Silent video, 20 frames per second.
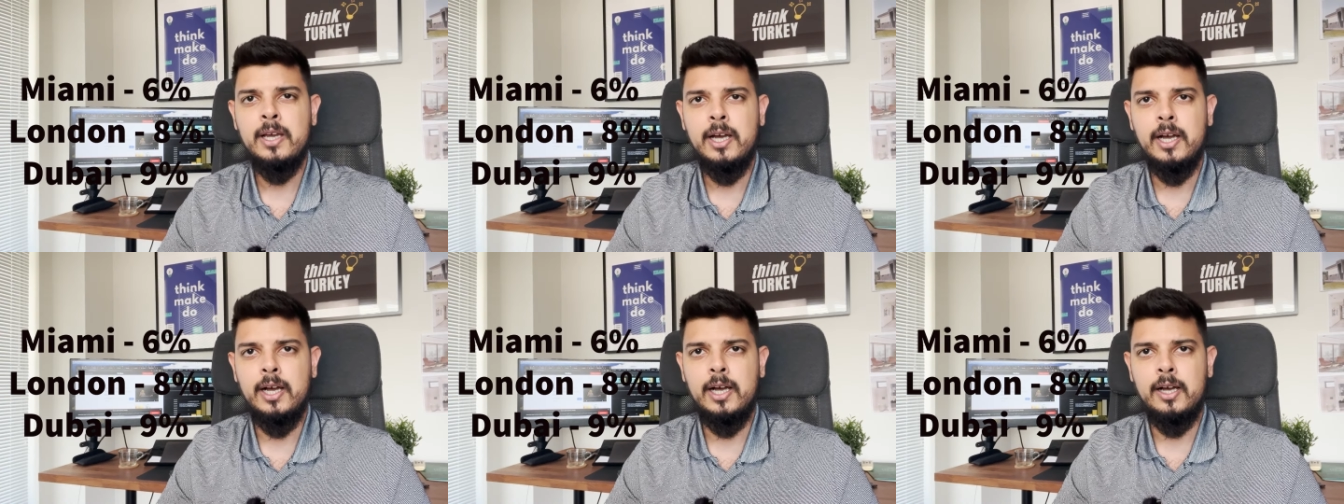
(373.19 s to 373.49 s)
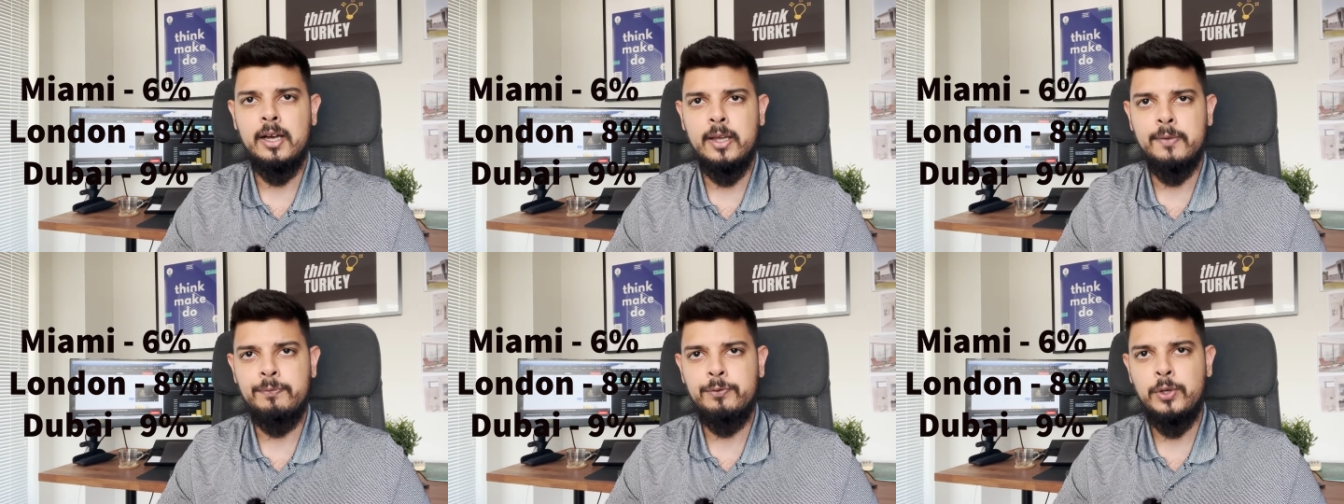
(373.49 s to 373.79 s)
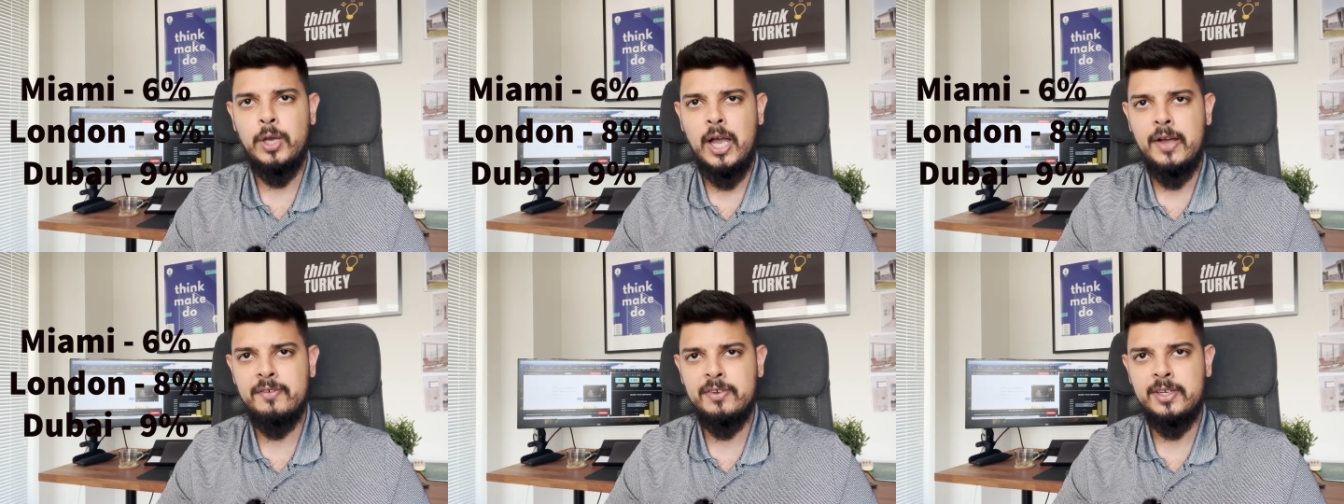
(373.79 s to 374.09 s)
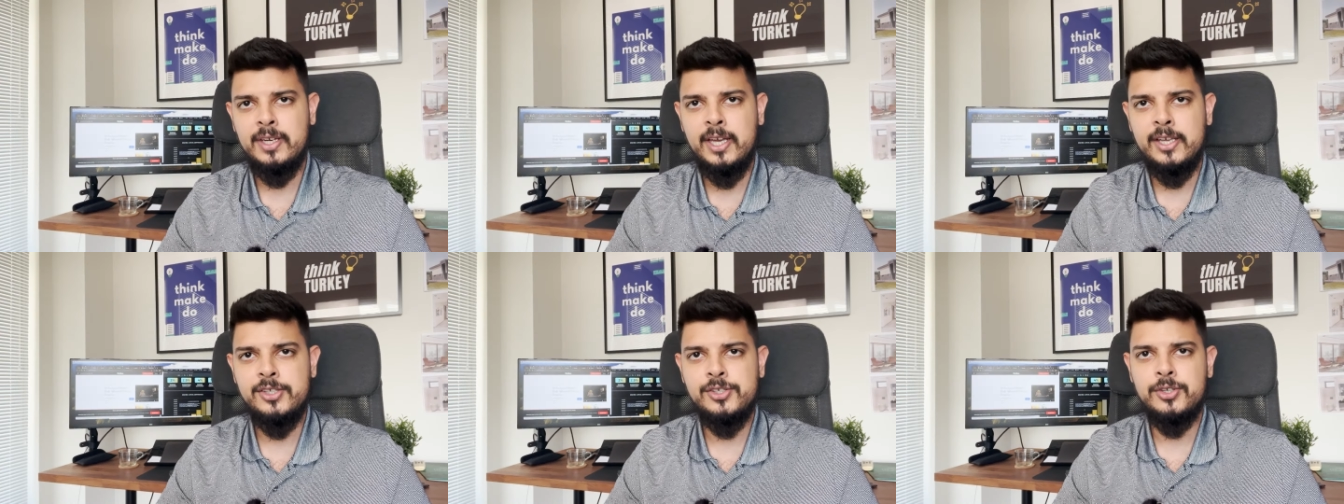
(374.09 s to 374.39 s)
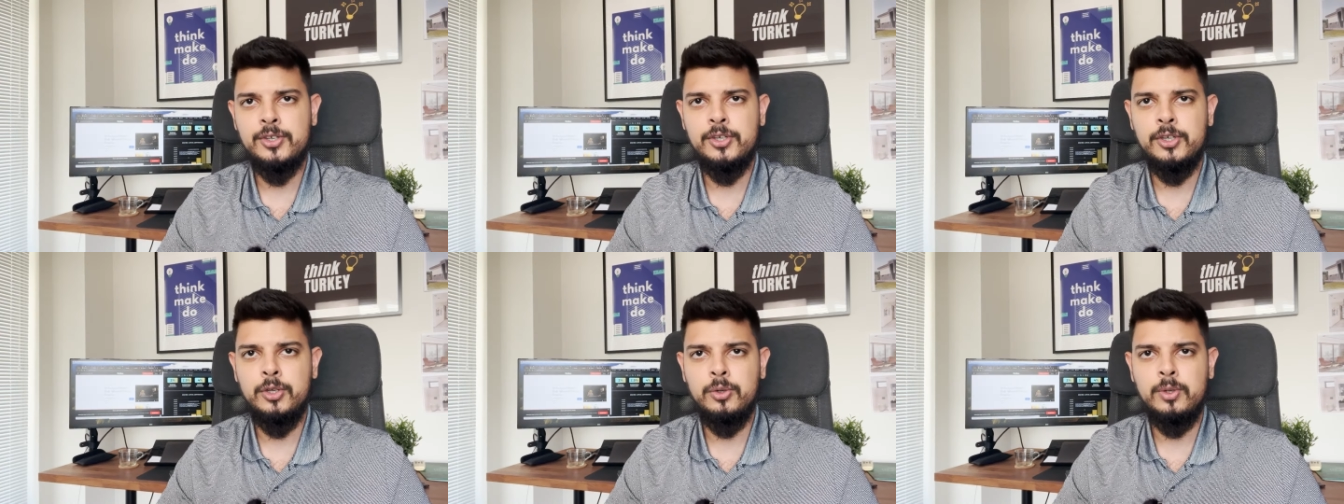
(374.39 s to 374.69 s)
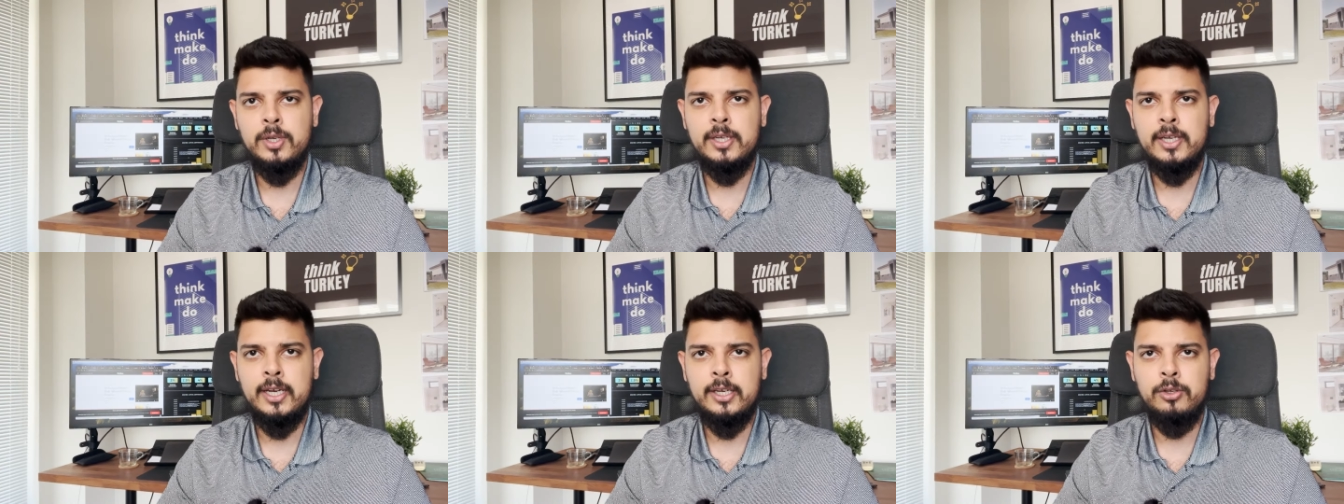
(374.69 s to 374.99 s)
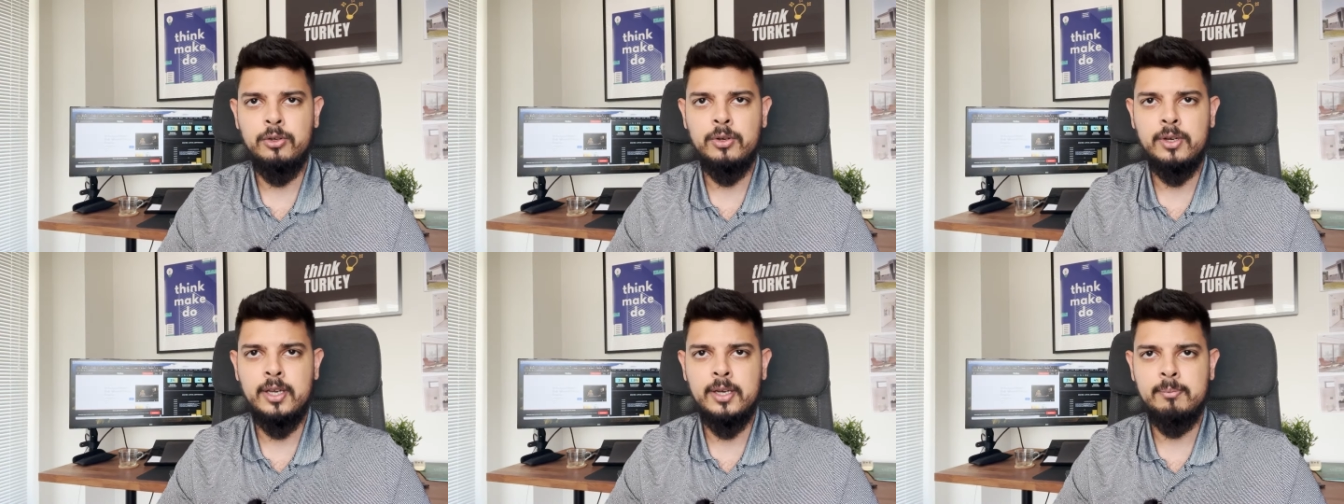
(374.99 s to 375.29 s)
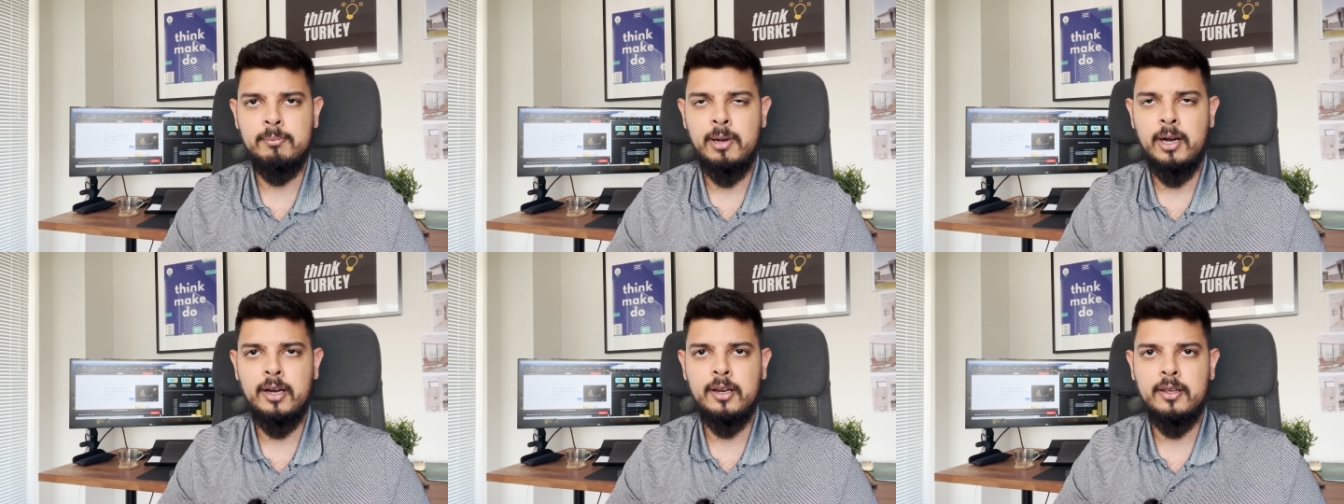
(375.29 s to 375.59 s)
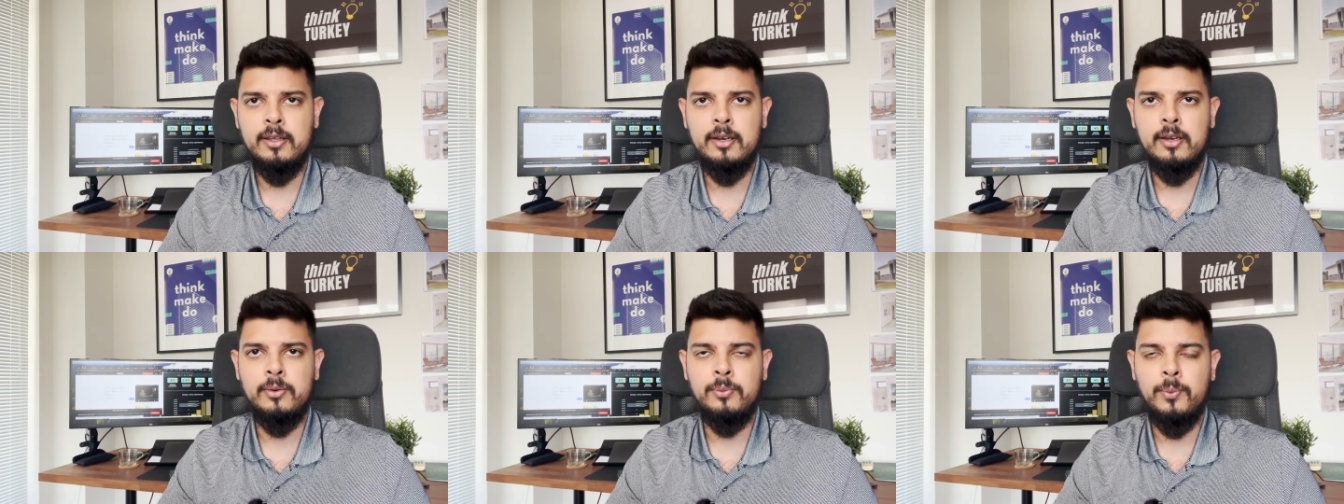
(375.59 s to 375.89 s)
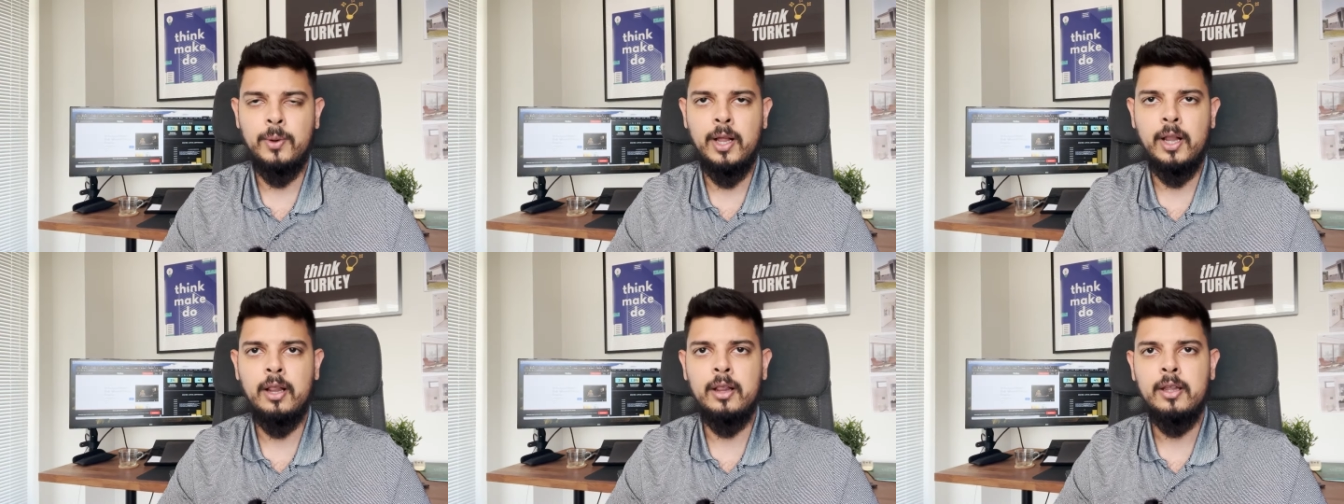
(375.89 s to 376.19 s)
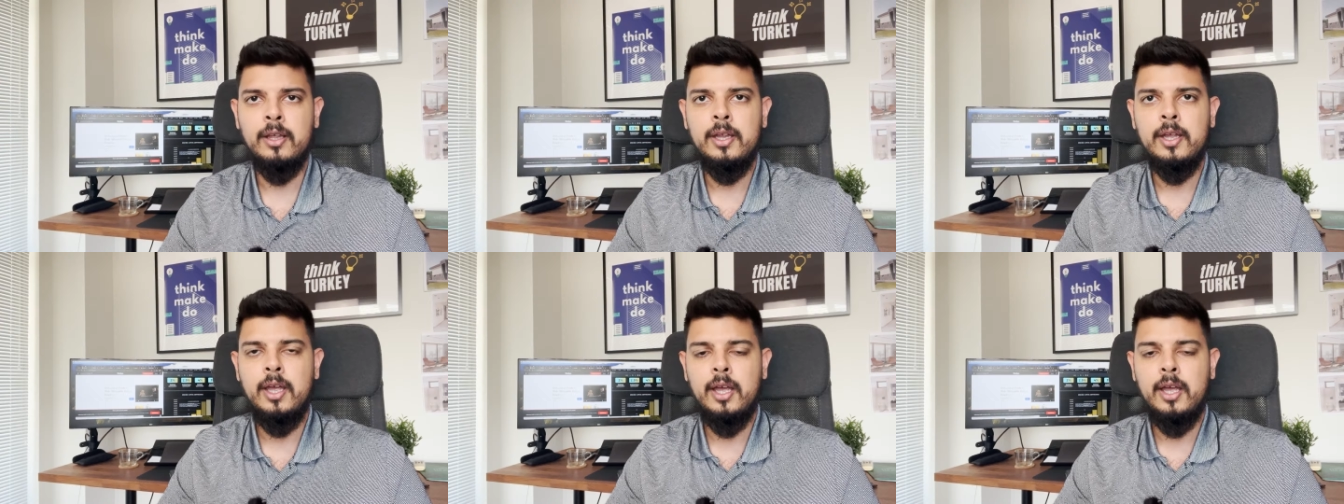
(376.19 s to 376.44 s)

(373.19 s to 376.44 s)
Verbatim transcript: Uh, if you have a nicer unit and you can market it well,